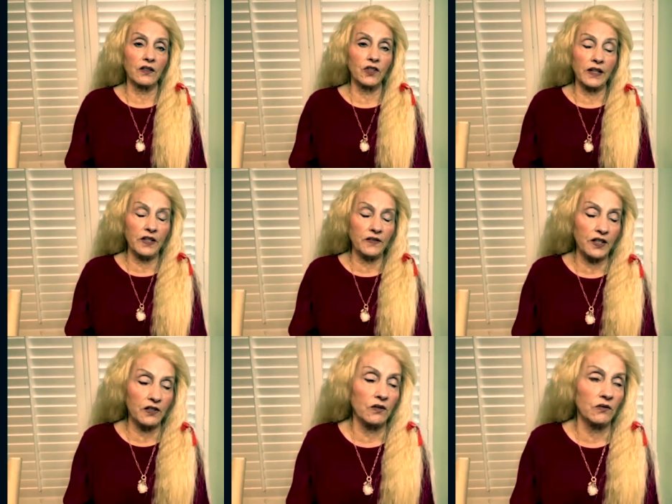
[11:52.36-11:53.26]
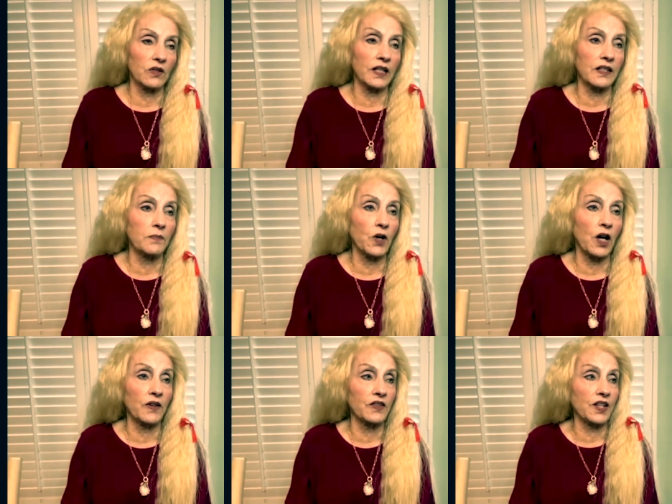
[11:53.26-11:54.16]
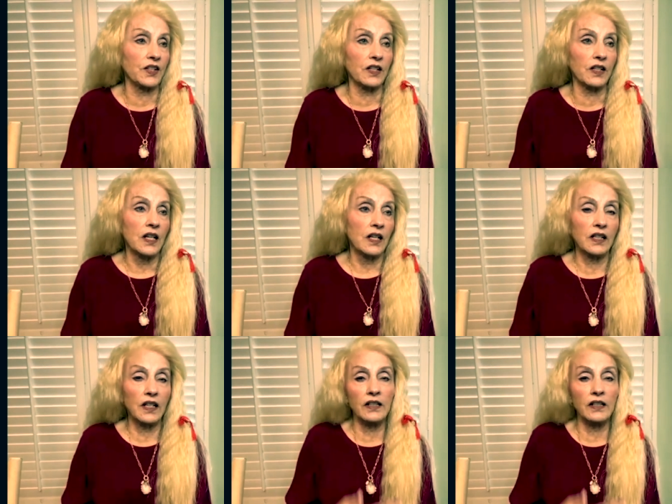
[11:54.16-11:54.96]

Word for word: Even if they don't, like say Bob, I say, can I can I